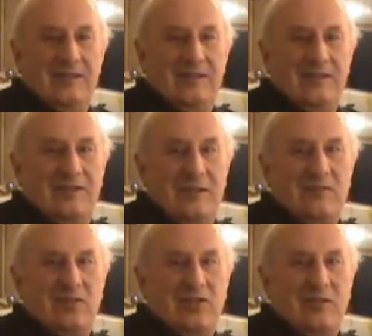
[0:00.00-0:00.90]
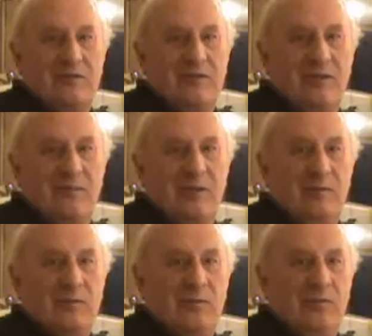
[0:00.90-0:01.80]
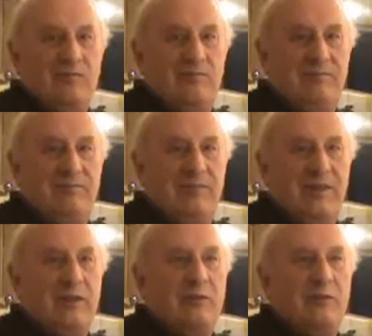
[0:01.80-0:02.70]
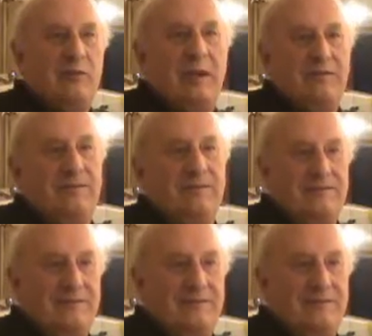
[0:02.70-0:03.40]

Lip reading: did several shows for him, and he was always very gruff,